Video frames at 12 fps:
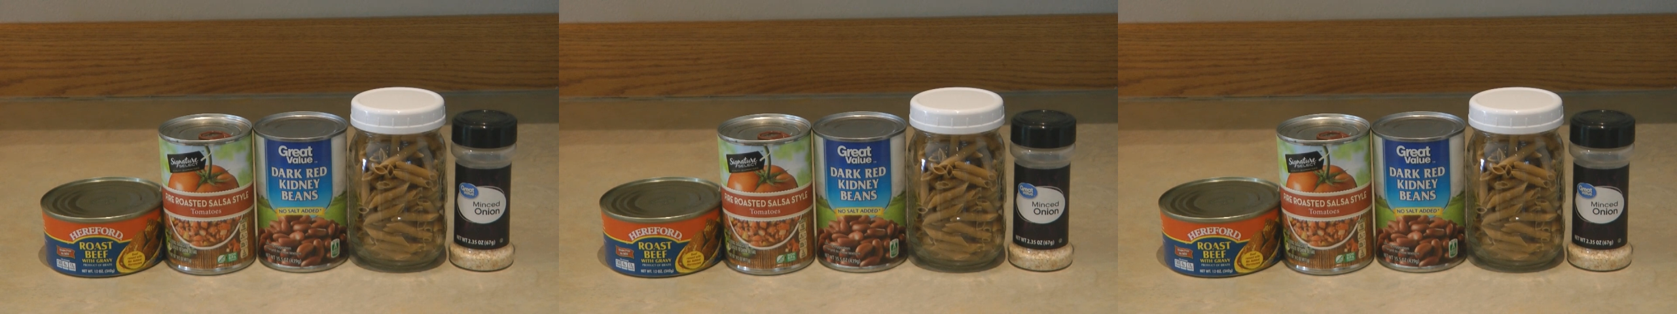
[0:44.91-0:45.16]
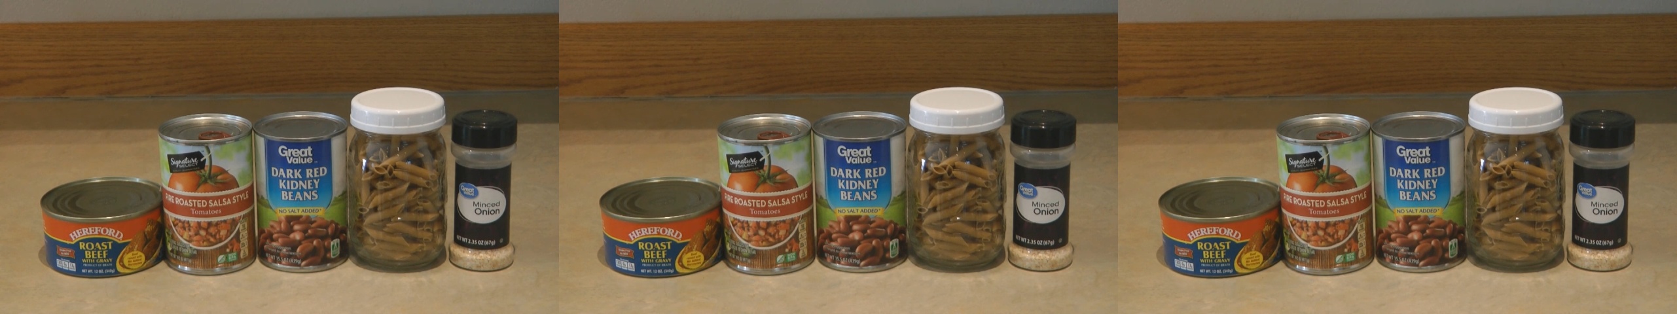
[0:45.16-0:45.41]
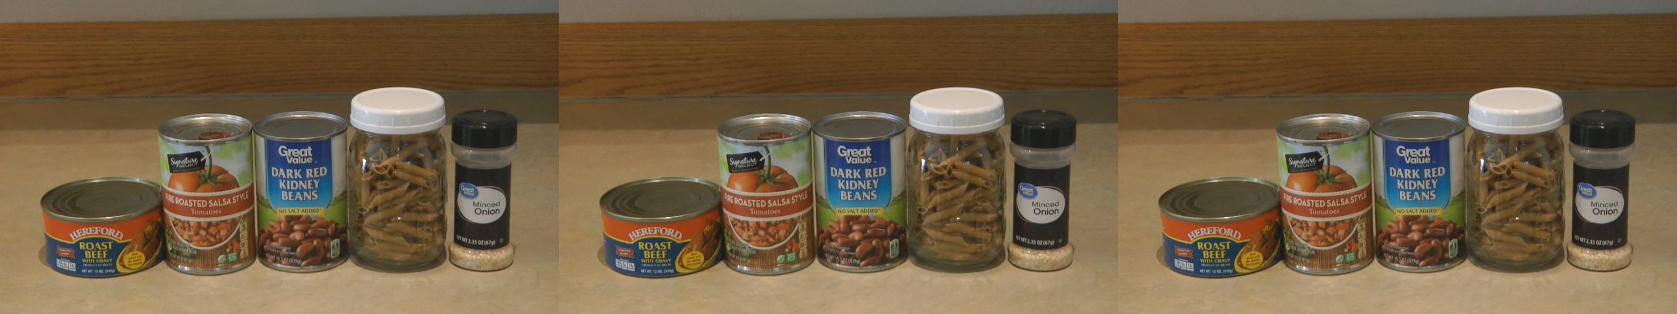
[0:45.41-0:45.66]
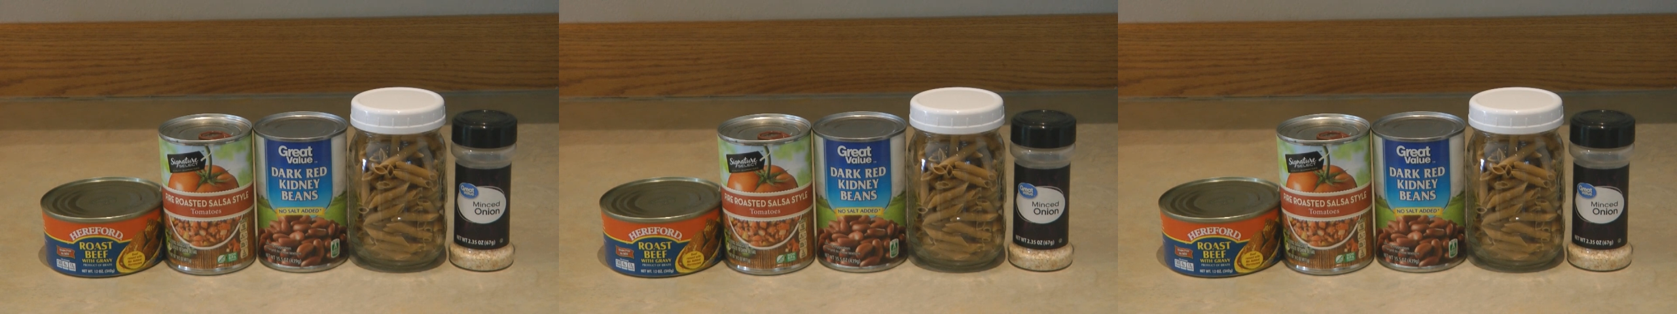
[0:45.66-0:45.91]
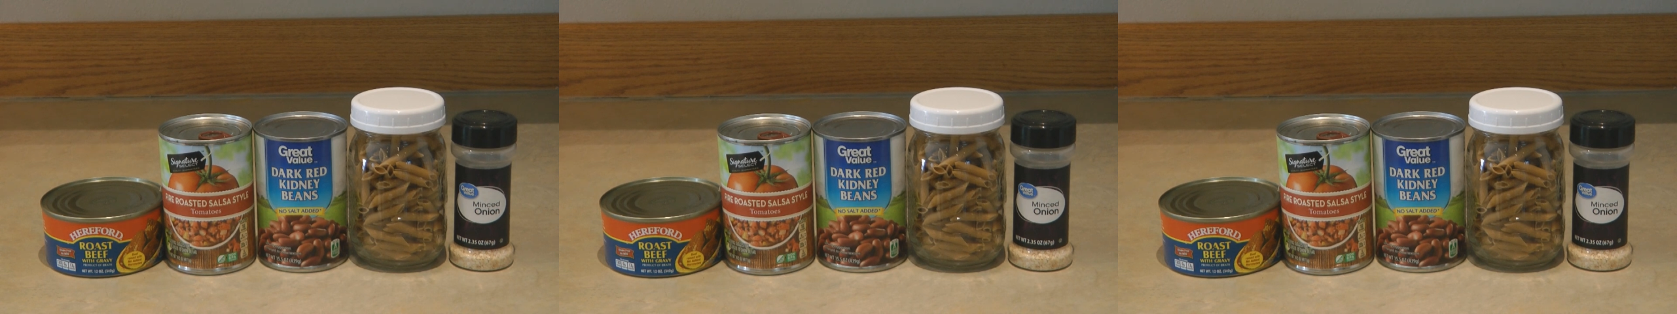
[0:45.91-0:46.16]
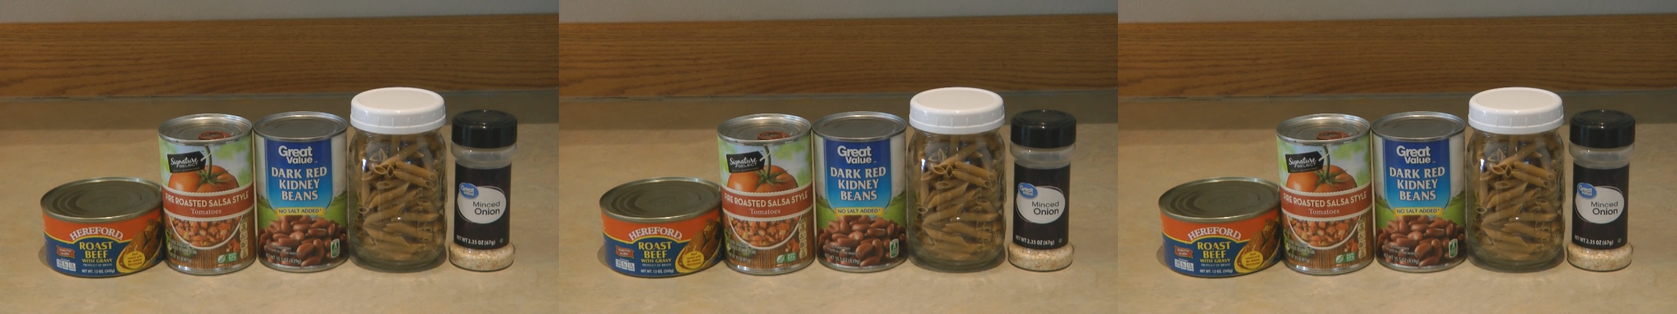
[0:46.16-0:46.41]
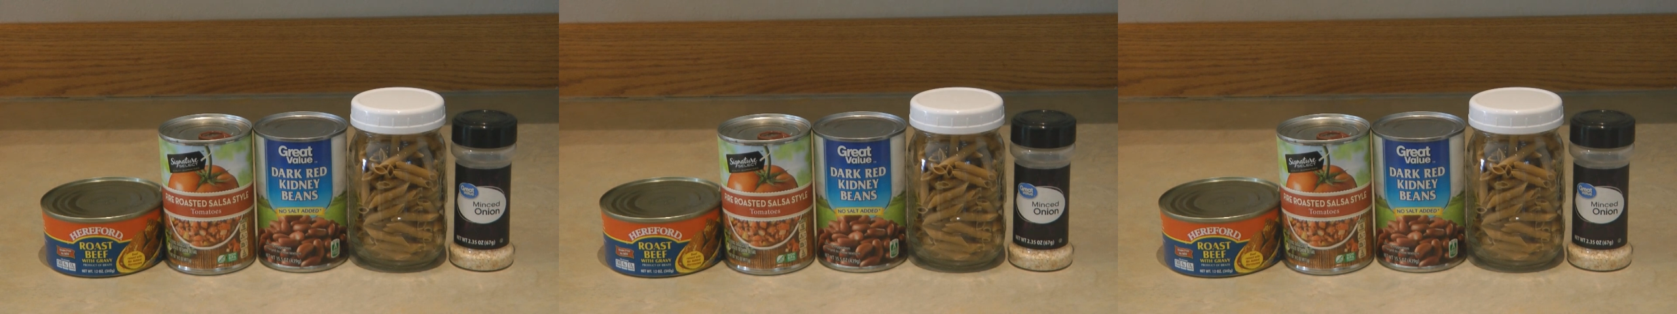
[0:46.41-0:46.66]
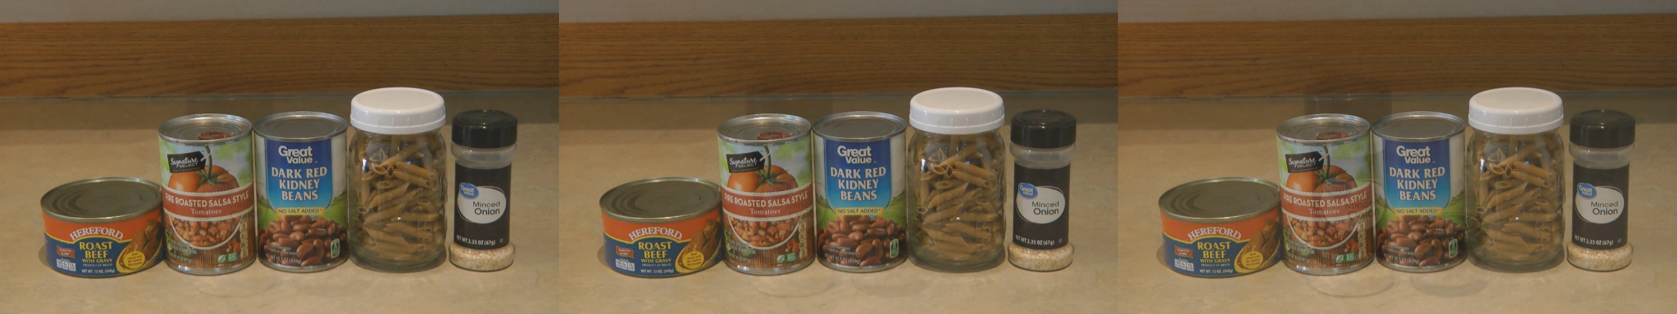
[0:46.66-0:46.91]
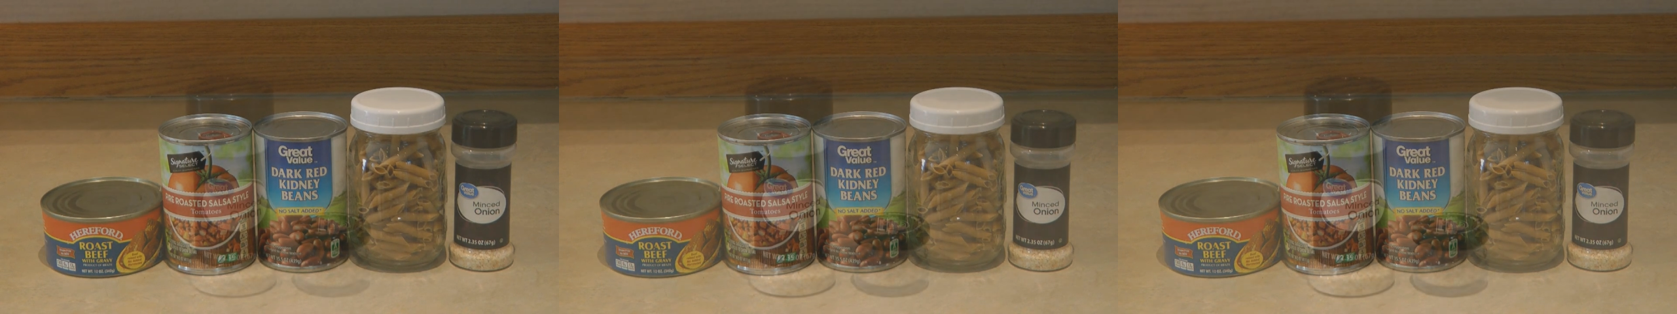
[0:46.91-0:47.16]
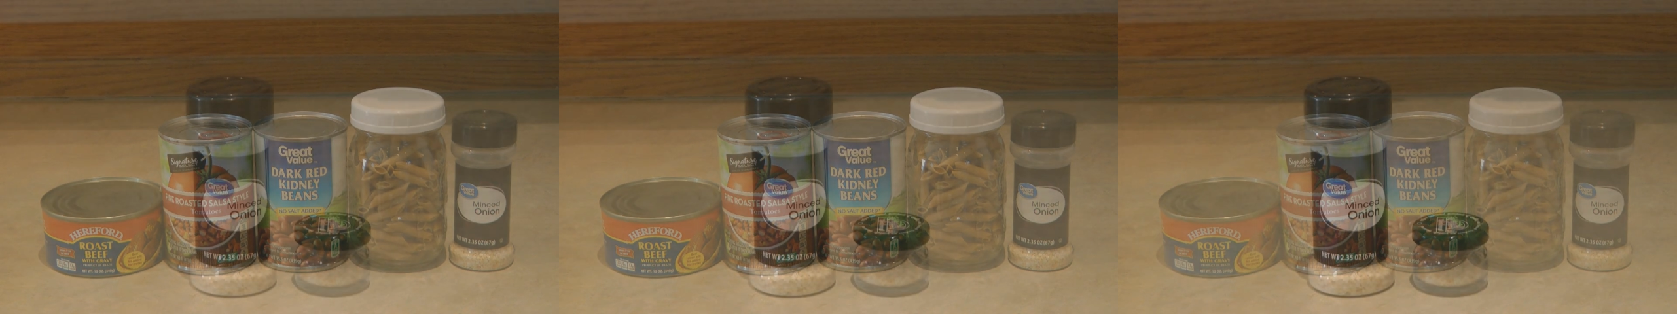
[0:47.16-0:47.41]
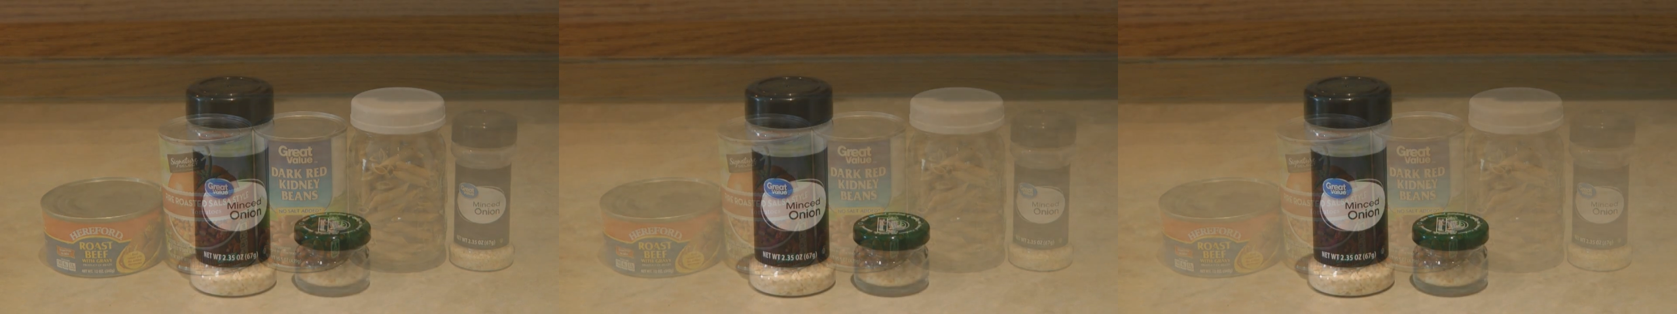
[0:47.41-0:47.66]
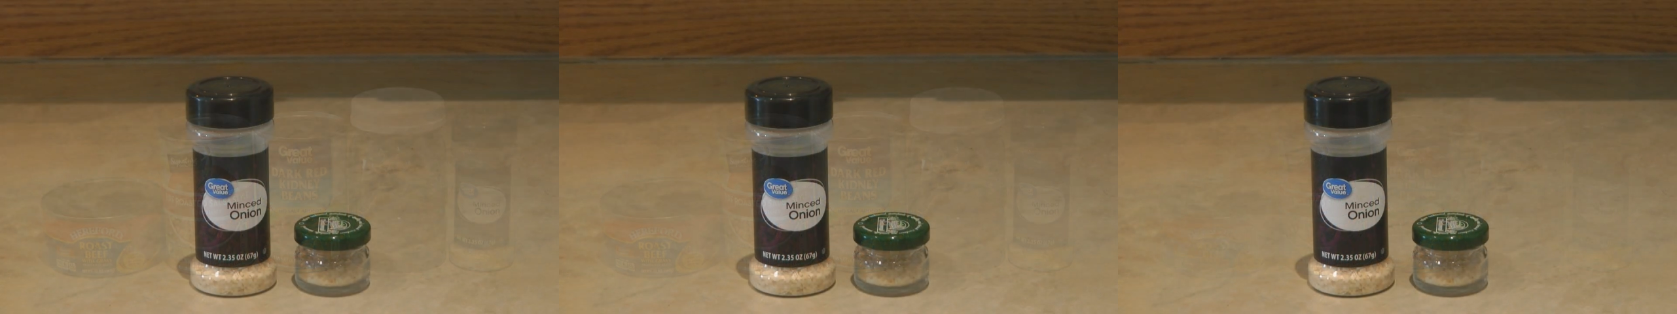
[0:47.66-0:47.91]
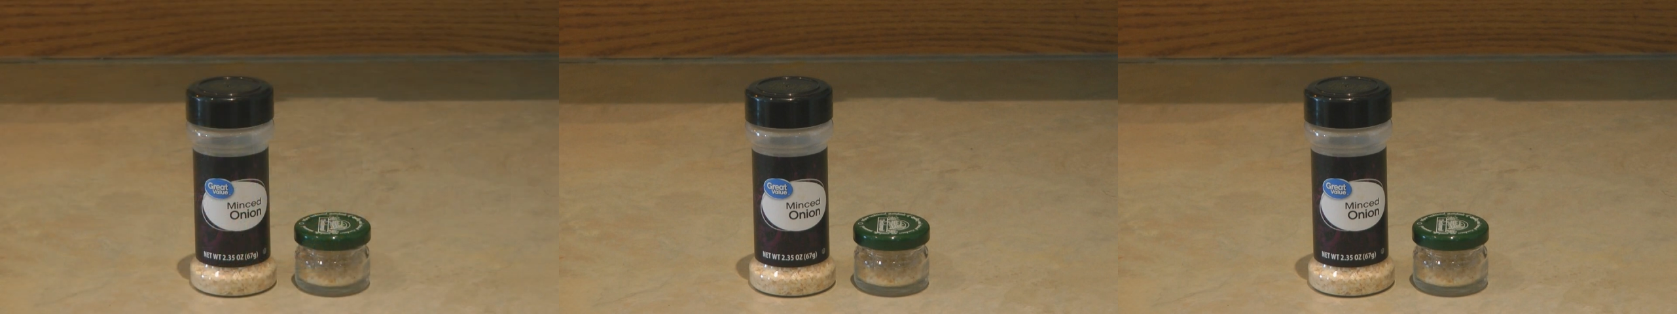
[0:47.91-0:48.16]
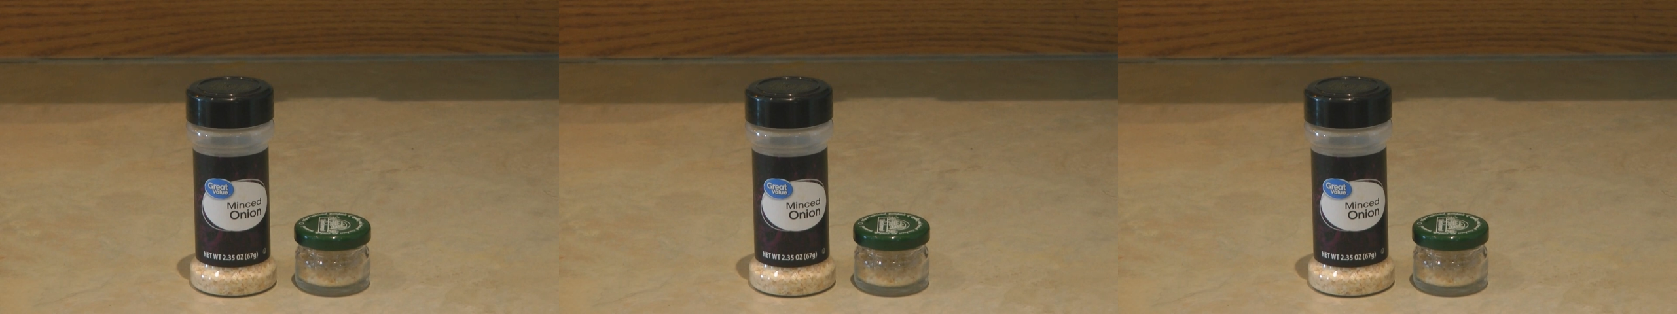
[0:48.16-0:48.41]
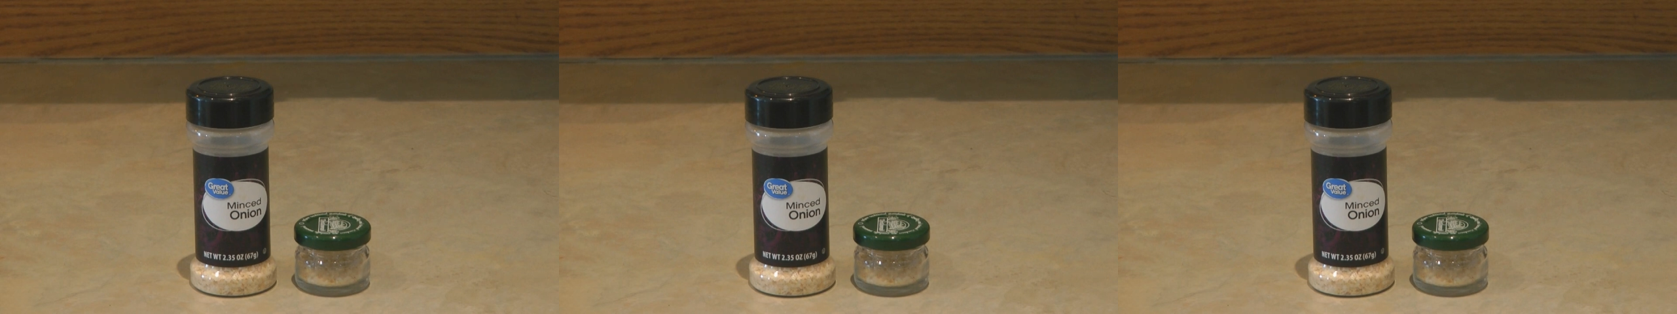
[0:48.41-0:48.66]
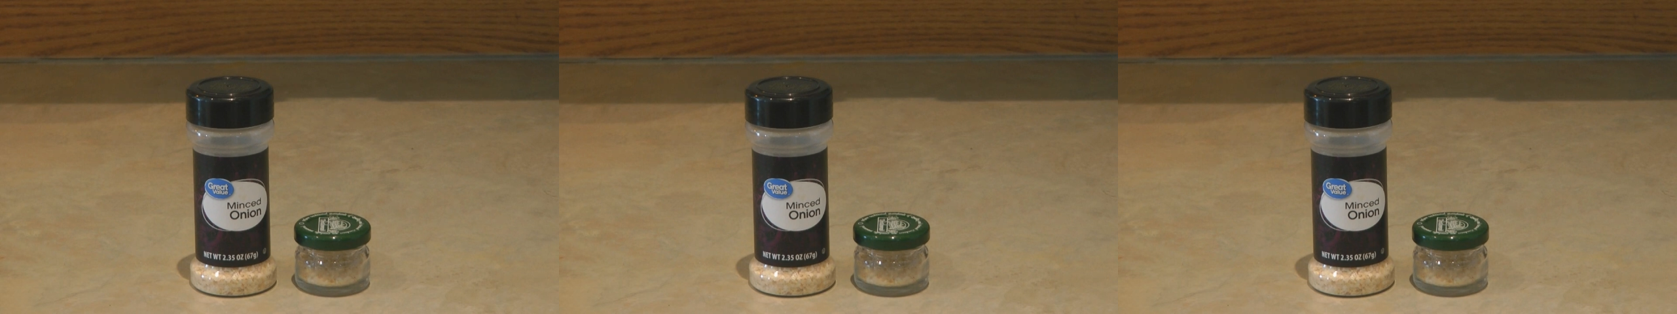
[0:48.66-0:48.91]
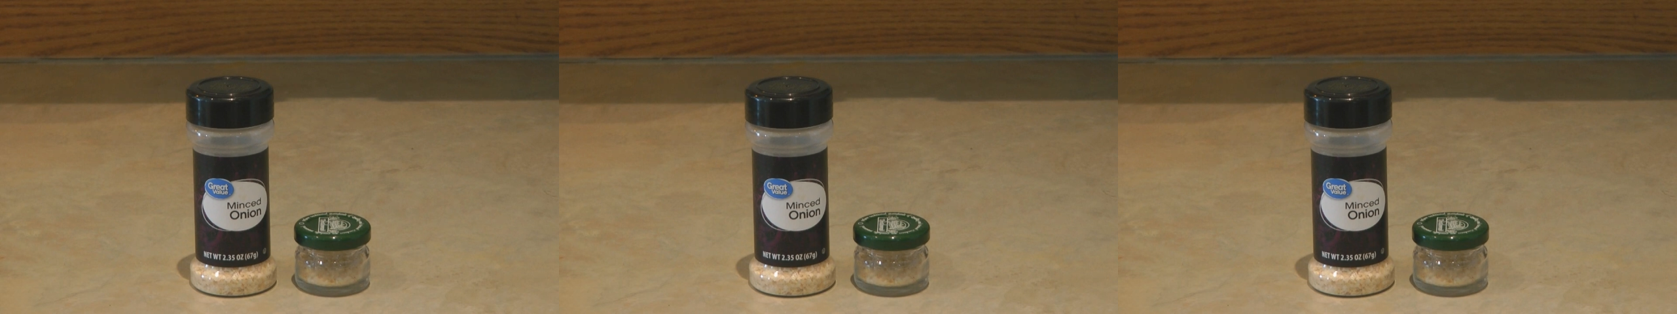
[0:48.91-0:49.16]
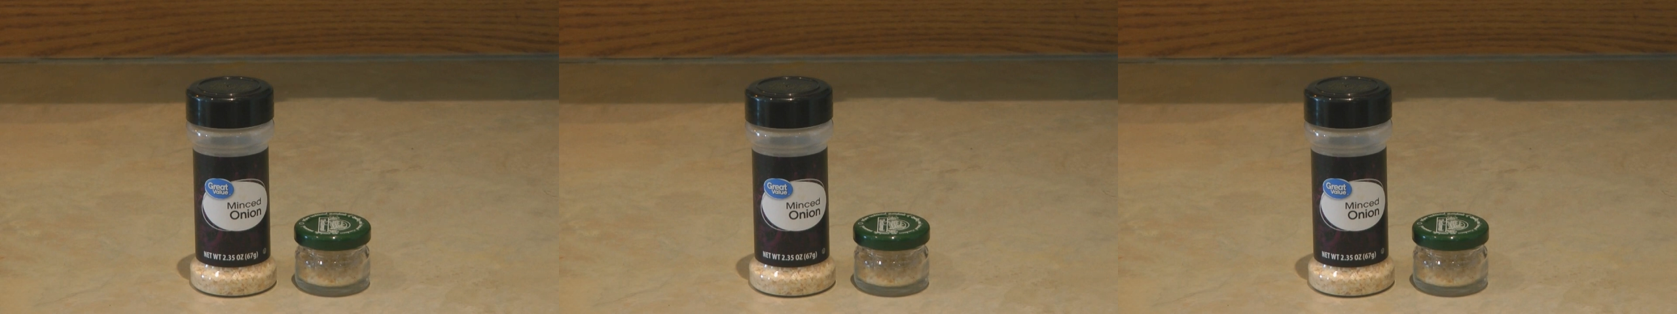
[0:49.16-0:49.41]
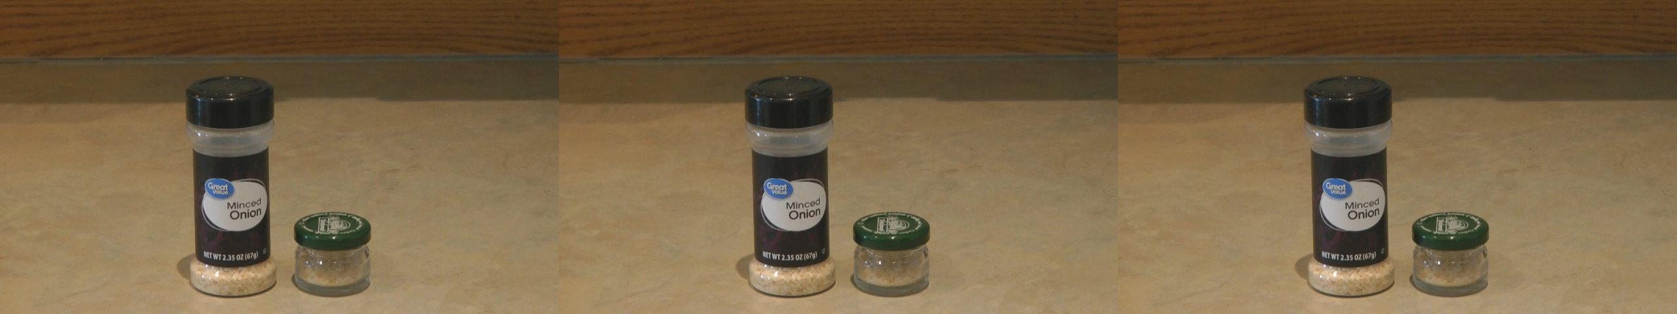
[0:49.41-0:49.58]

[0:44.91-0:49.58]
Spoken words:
Nobody's mouth can be seen.